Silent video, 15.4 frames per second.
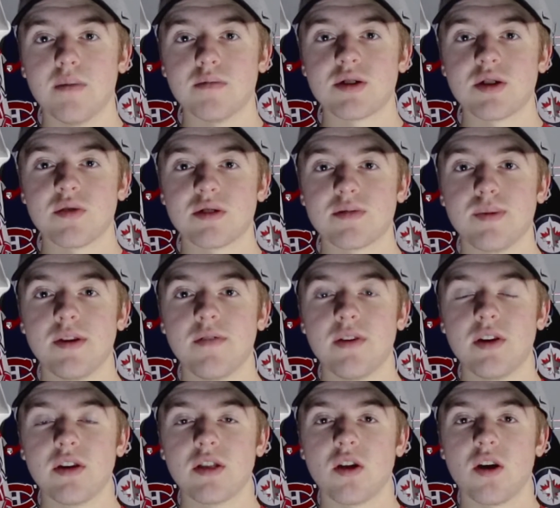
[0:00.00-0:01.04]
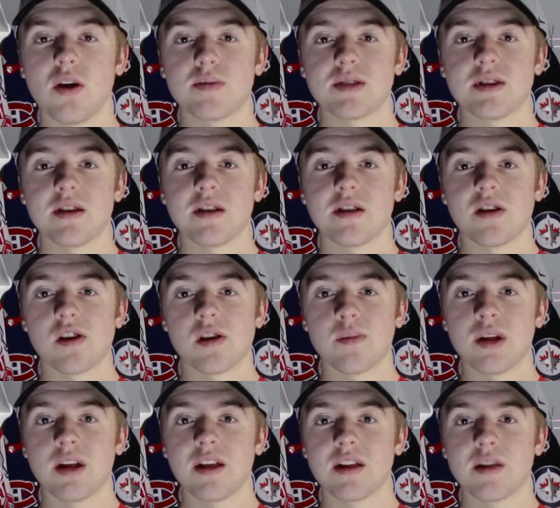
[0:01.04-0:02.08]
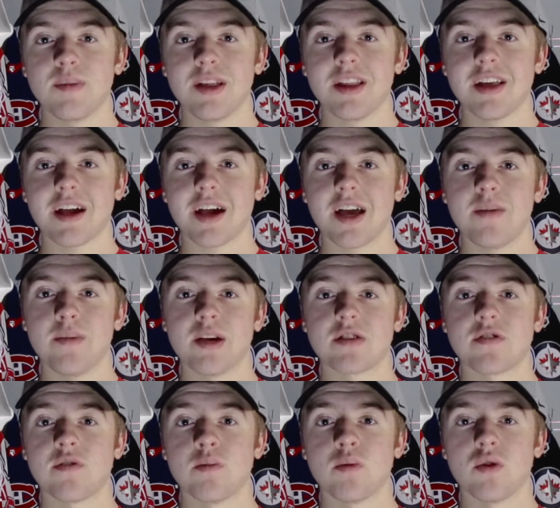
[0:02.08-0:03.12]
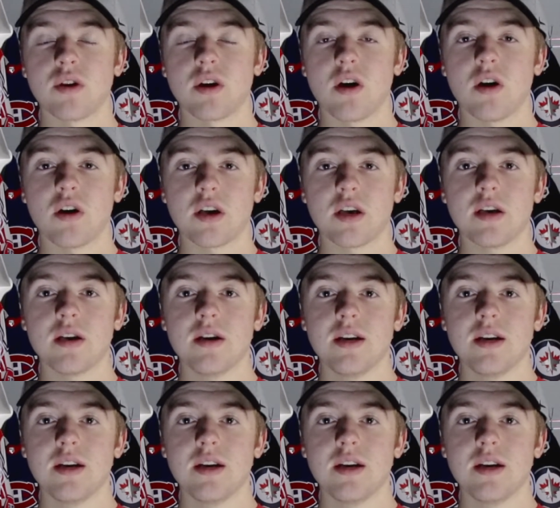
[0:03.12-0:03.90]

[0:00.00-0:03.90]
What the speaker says: So it's been a very lopsided tournament, and to me that kind of makes for boring hockey.